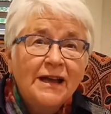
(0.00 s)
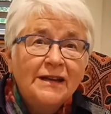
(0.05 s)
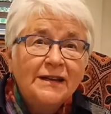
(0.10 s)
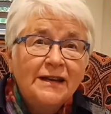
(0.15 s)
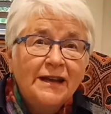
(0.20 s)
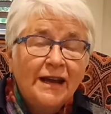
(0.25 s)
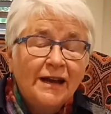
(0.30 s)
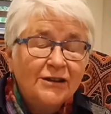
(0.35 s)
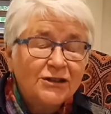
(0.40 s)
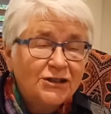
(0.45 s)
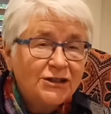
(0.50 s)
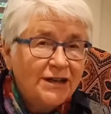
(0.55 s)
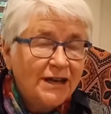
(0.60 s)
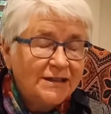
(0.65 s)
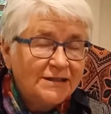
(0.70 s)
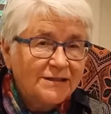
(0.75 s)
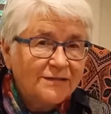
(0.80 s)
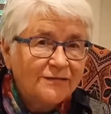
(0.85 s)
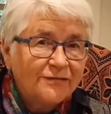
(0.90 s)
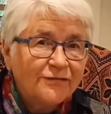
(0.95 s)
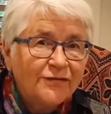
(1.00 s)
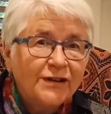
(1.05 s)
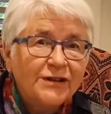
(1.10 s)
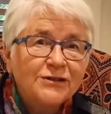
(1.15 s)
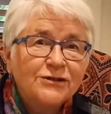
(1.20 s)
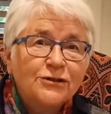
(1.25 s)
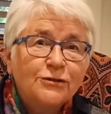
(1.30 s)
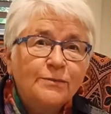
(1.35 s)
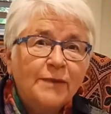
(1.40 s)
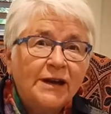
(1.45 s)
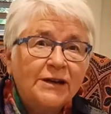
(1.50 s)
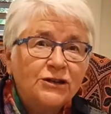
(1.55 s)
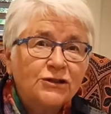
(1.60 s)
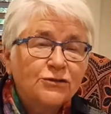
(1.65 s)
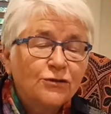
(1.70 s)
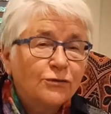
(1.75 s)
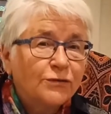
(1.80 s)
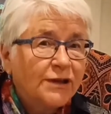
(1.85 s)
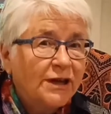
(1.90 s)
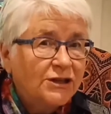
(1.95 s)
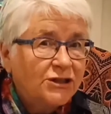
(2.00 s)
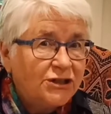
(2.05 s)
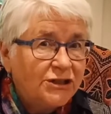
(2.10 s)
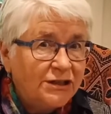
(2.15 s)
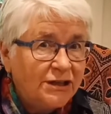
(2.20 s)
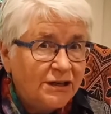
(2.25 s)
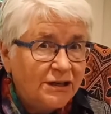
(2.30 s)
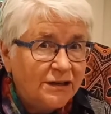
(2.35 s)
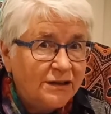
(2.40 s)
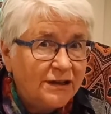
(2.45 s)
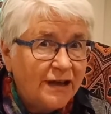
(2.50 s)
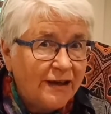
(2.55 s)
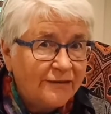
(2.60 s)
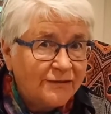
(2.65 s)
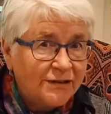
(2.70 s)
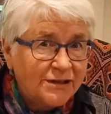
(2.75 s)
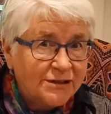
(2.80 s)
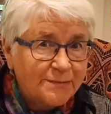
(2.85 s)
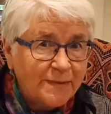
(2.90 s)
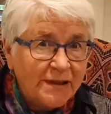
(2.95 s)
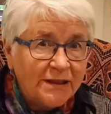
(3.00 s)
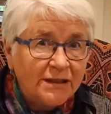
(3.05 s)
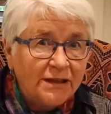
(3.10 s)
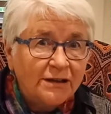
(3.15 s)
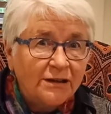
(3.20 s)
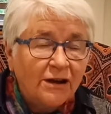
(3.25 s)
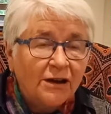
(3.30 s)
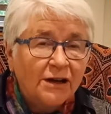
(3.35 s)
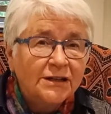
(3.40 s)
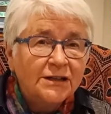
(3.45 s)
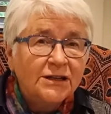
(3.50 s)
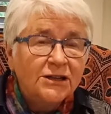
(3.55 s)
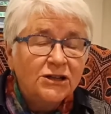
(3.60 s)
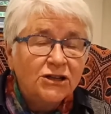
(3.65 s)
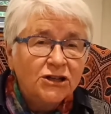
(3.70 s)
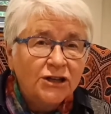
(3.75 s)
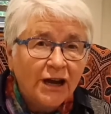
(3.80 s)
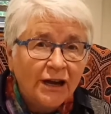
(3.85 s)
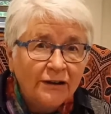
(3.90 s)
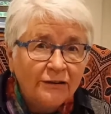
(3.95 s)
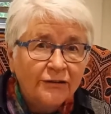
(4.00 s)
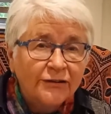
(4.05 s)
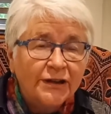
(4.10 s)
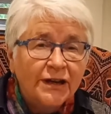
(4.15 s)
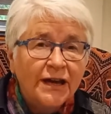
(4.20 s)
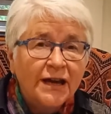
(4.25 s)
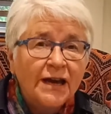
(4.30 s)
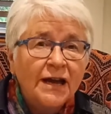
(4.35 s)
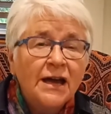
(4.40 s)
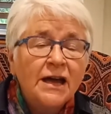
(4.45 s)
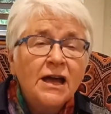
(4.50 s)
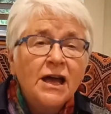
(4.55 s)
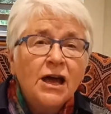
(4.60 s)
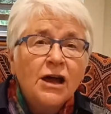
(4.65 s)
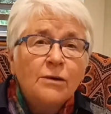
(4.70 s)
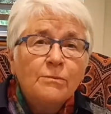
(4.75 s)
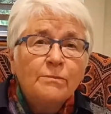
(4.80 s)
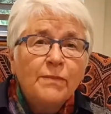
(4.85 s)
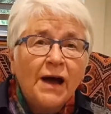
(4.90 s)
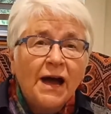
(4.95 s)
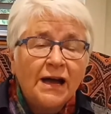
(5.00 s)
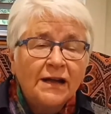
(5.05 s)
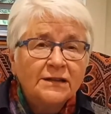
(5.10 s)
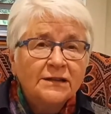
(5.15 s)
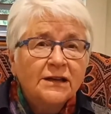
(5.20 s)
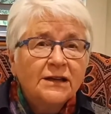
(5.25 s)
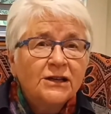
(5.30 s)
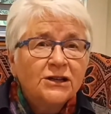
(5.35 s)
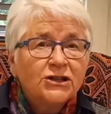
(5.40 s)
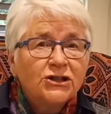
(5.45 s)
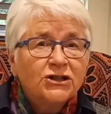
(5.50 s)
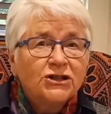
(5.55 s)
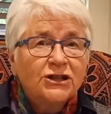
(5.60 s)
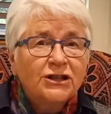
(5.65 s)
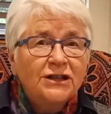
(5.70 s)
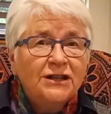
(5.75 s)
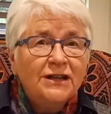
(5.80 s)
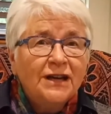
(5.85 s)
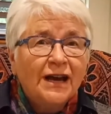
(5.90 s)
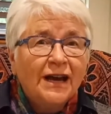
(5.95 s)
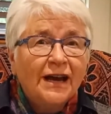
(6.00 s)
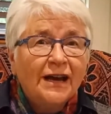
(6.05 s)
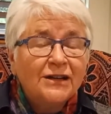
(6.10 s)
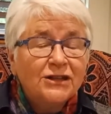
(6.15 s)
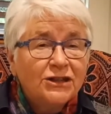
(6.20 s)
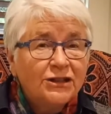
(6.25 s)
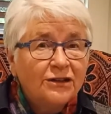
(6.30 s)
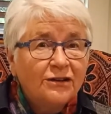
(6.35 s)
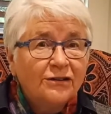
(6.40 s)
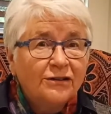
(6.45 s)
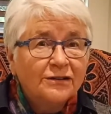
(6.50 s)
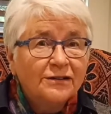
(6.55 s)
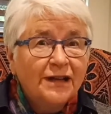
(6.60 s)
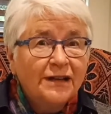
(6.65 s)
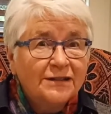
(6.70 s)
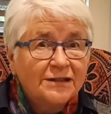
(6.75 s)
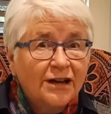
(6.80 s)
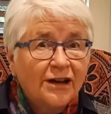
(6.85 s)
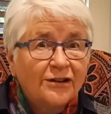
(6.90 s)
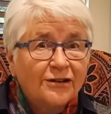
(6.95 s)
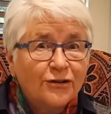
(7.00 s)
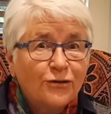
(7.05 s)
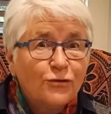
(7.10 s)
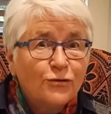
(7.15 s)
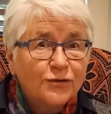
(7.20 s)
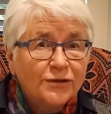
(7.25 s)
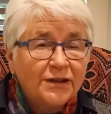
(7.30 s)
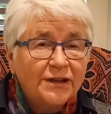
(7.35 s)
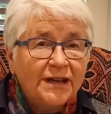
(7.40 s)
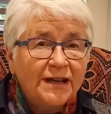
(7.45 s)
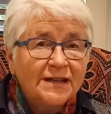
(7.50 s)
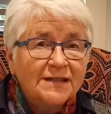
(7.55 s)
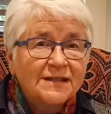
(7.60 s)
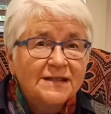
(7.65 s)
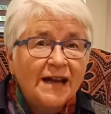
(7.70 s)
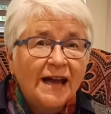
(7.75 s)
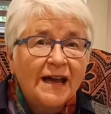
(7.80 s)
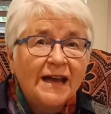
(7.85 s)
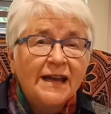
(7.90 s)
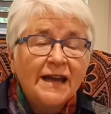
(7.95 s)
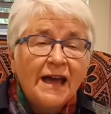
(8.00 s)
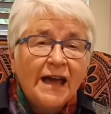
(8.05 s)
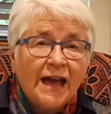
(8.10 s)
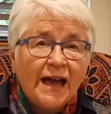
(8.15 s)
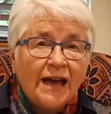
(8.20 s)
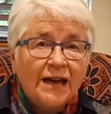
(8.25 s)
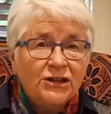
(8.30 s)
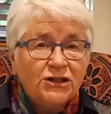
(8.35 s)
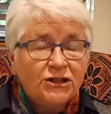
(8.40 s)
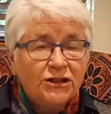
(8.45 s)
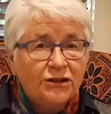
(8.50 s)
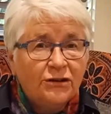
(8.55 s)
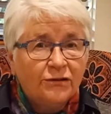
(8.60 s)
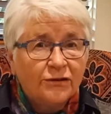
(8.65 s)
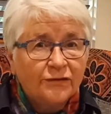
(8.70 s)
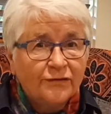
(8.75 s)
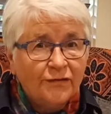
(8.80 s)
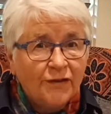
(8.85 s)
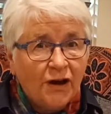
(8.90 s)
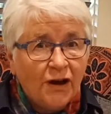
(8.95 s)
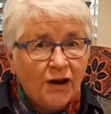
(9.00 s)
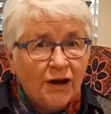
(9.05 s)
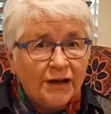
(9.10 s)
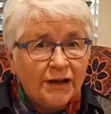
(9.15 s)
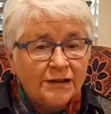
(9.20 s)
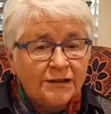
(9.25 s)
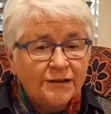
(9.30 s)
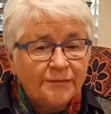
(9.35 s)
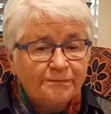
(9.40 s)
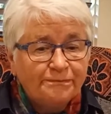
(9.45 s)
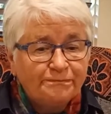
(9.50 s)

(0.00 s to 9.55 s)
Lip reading: Now, she had some friends who made sure that she didn't have to spend the night in jail there, but she had to go to court the next day and she got fined.